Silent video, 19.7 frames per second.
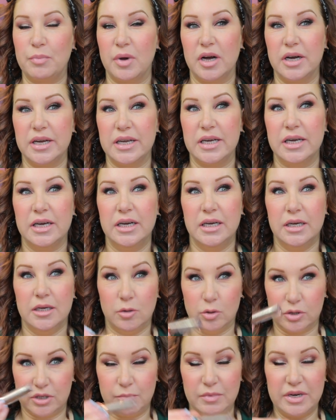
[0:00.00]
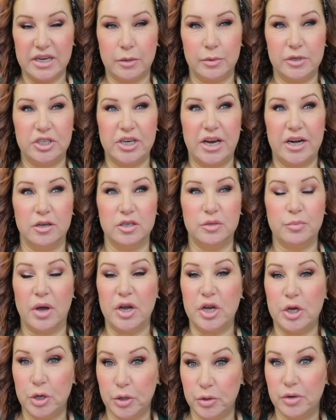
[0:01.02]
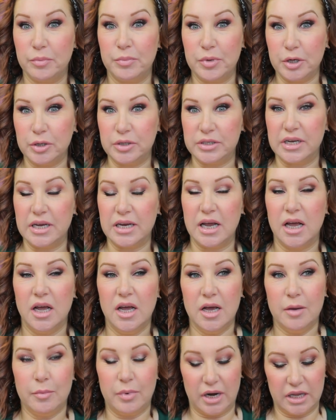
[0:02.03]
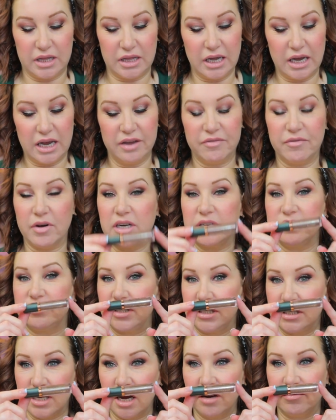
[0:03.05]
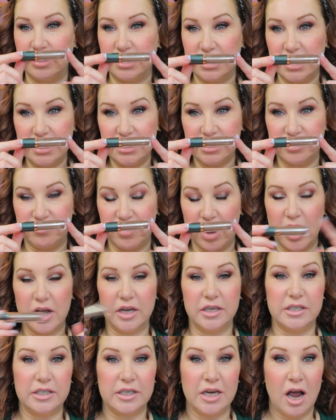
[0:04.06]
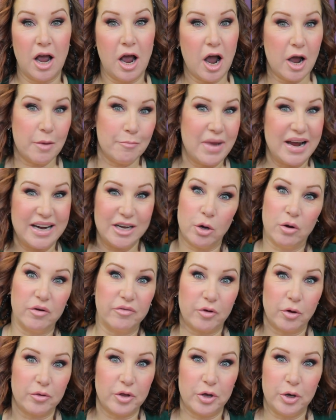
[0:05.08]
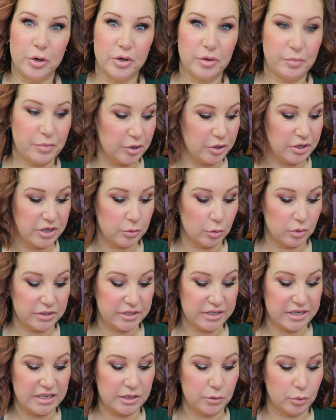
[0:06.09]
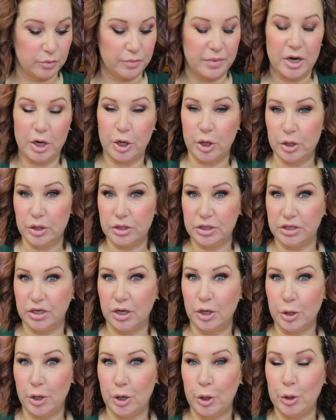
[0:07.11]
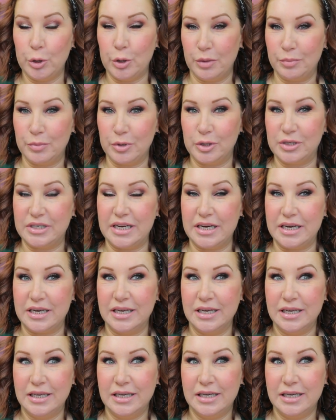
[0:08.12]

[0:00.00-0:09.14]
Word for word: by, or some liquid shadows by Huda Beauty. But I think if I'd have discovered these first, I may not have got the Huda Beauty ones. These would be a good Huda Beauty